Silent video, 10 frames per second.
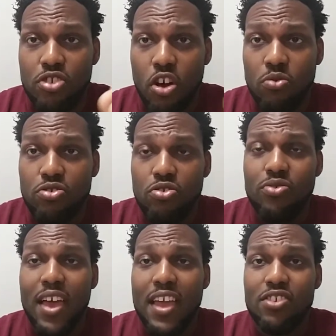don't
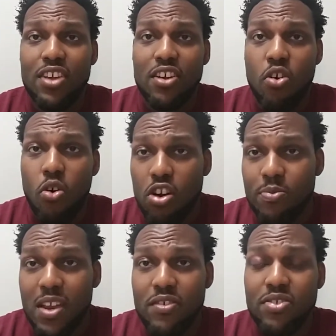do that, you get caught
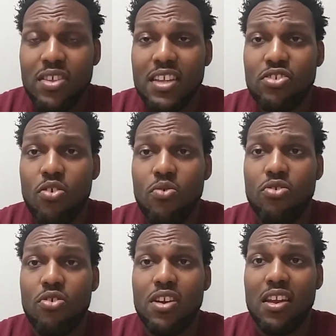up in everything that's
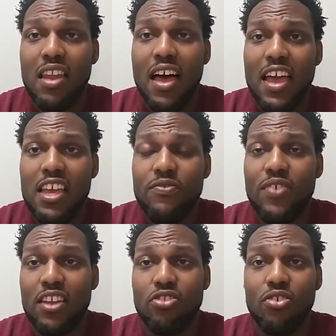going on in
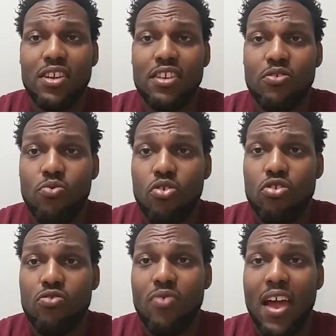life and looking at the
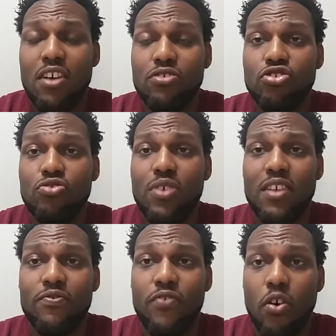world around you
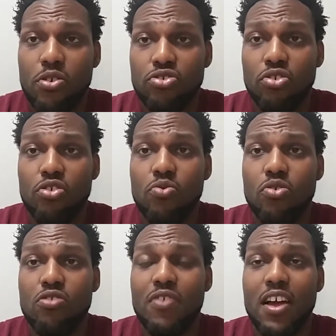and focused on the
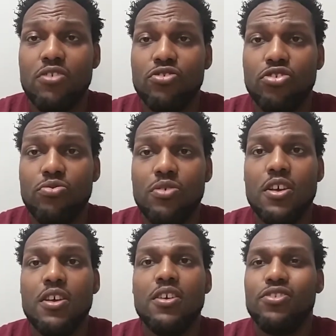world around
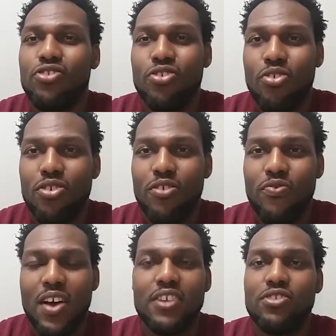you, you're going
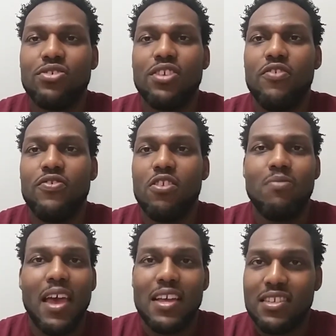to find yourself in
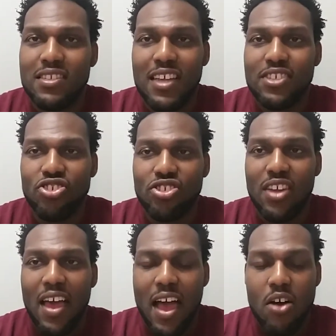a mess. And that's
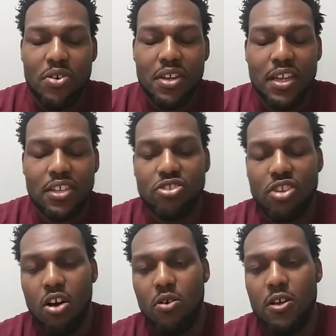just how it is.
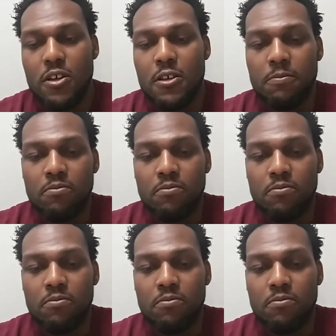So